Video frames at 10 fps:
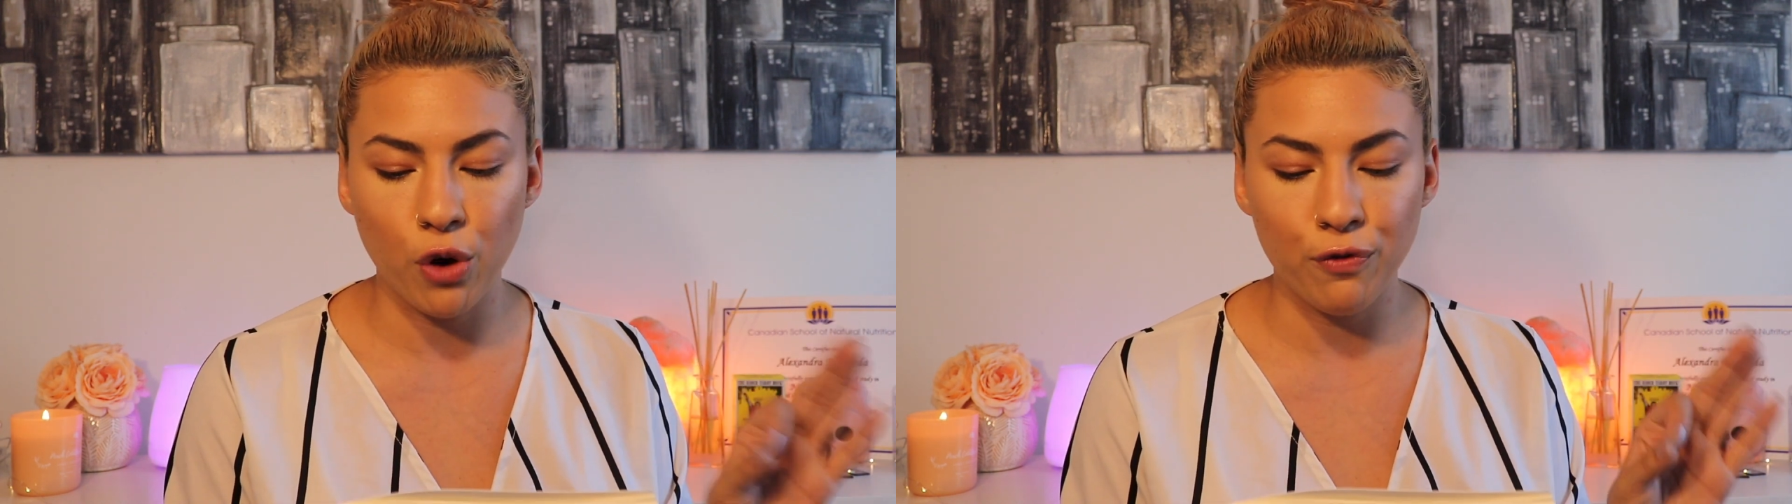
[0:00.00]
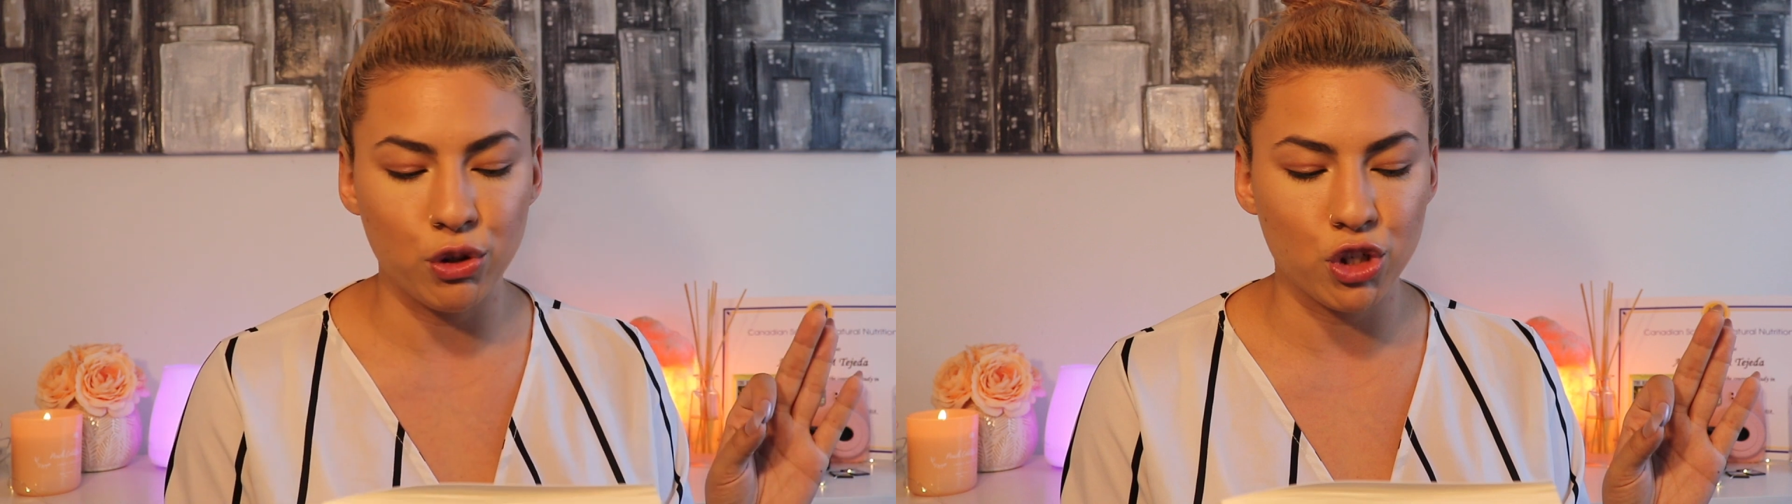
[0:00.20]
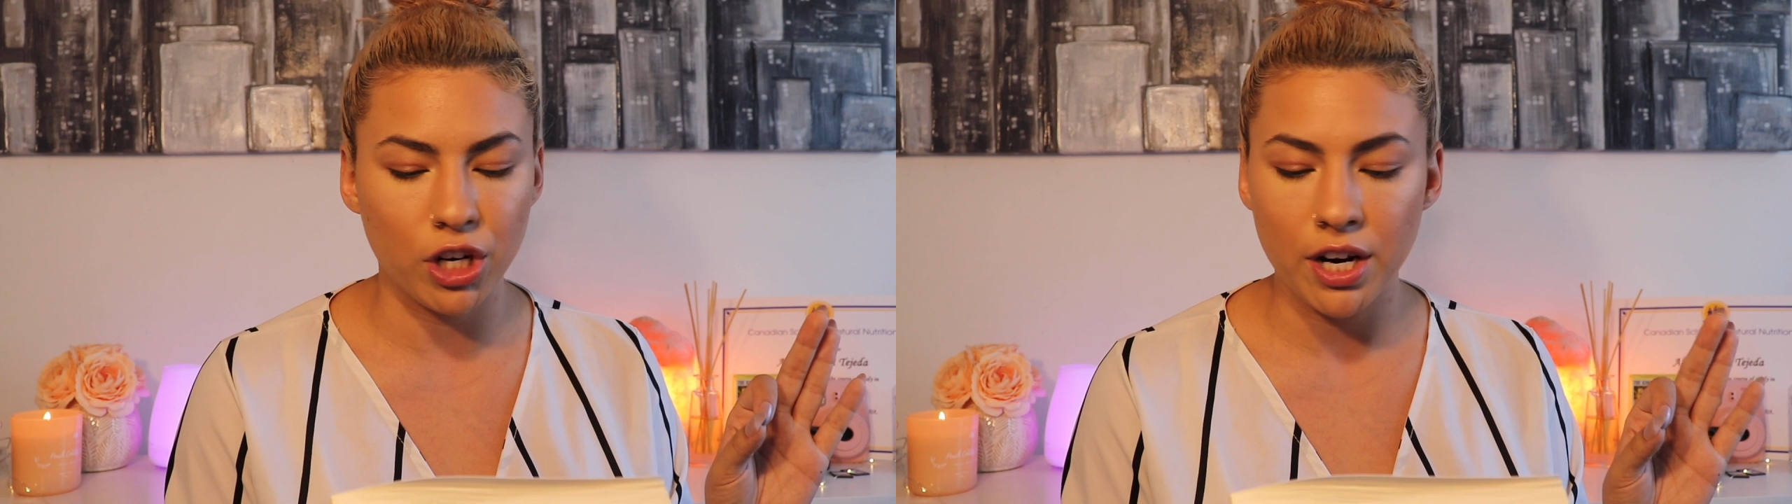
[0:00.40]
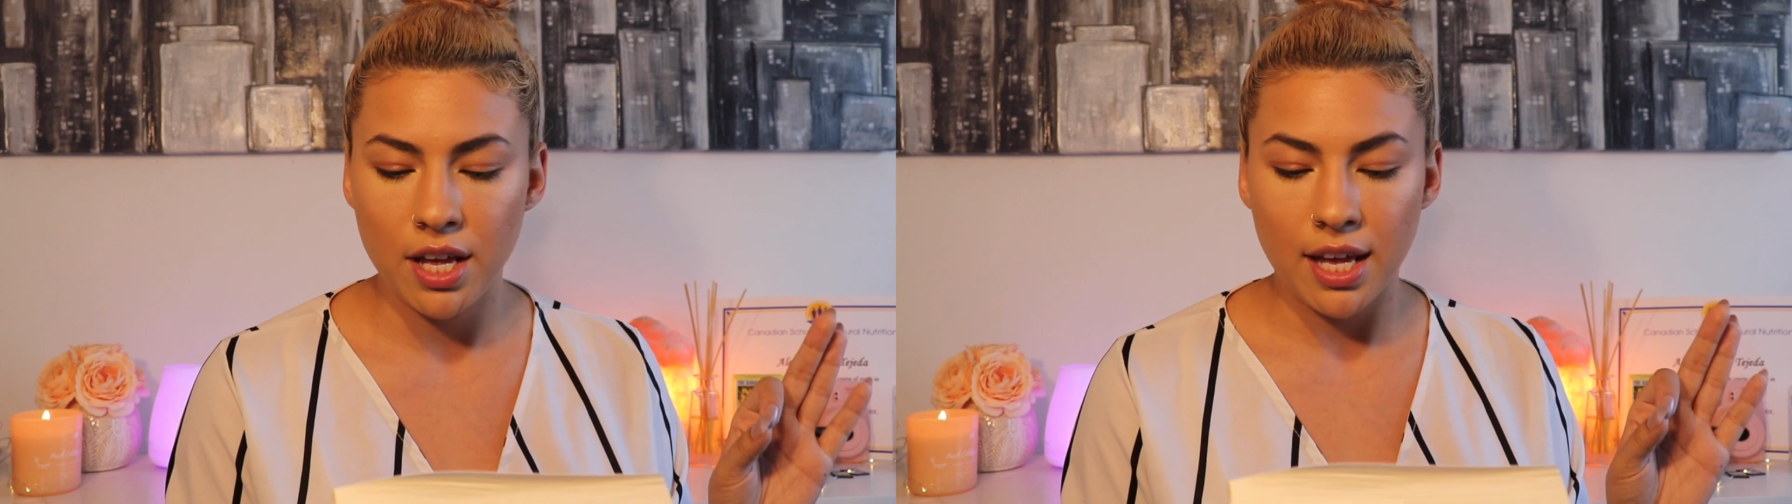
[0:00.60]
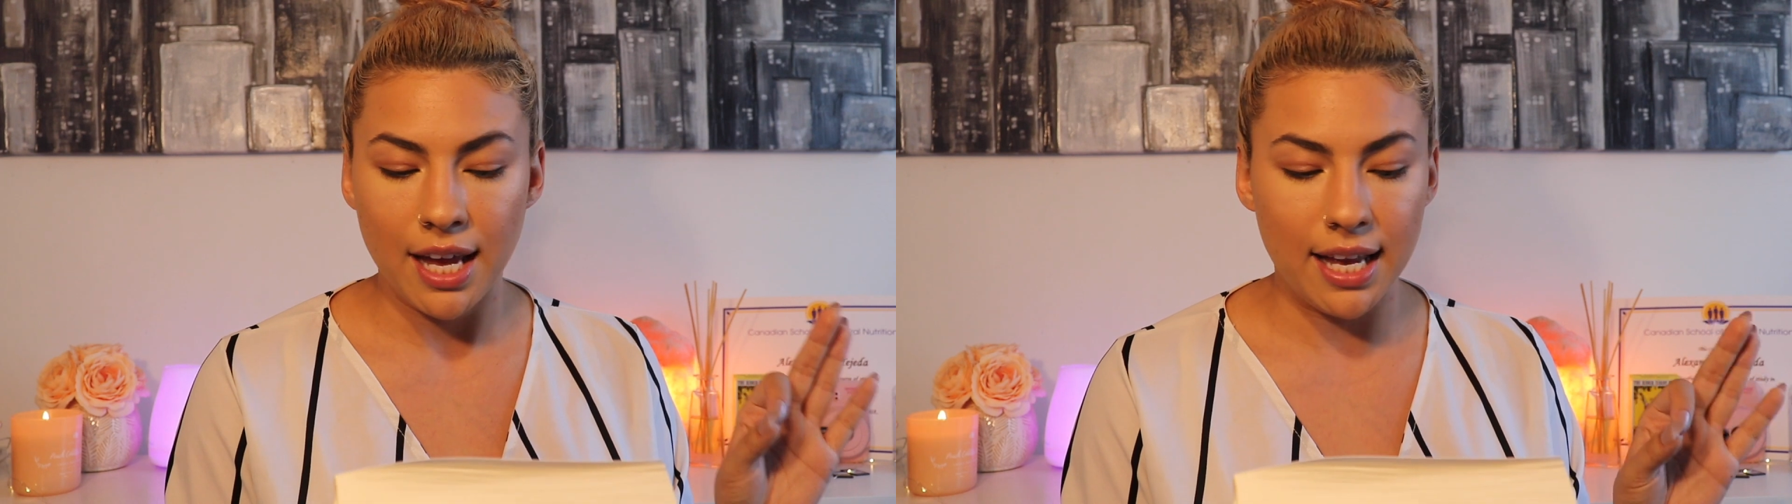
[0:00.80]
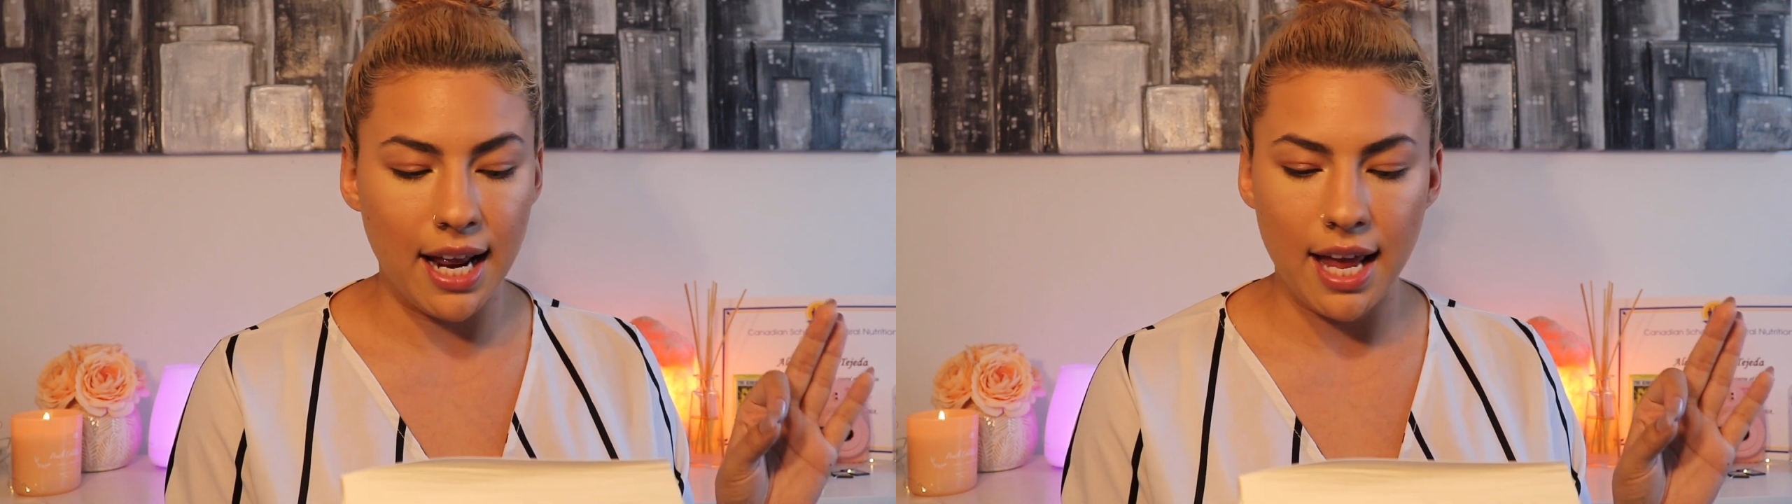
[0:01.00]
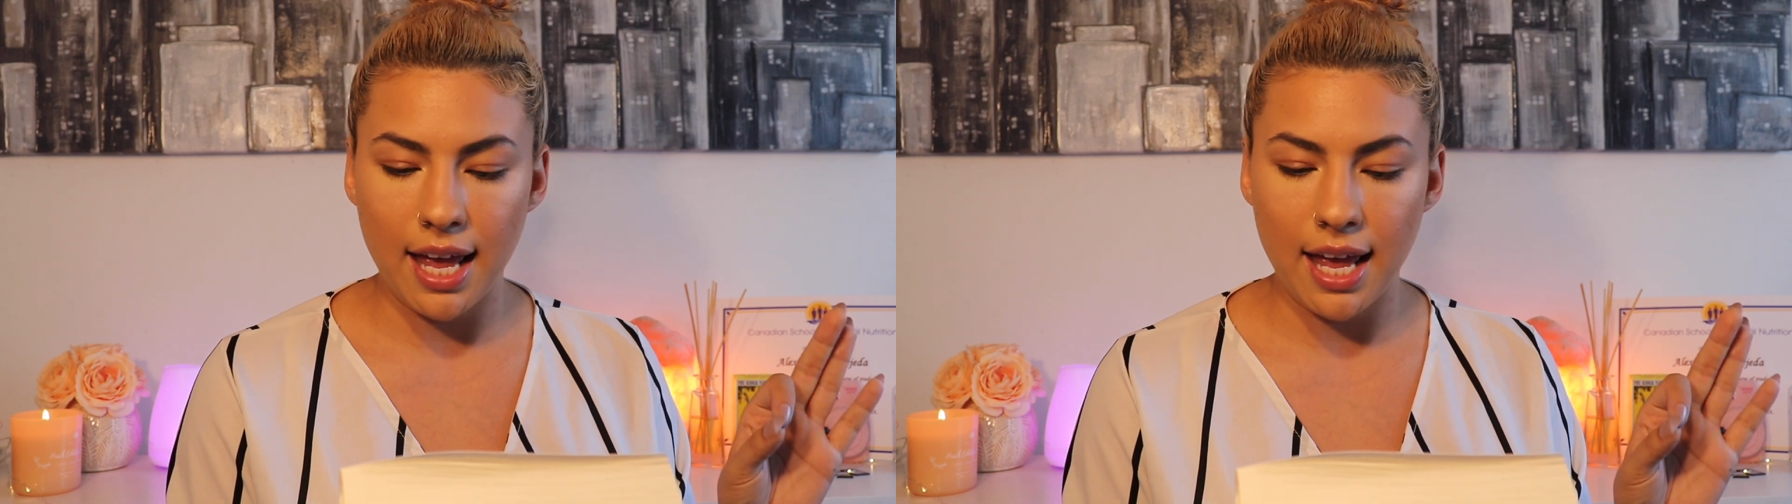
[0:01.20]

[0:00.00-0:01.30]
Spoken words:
no future in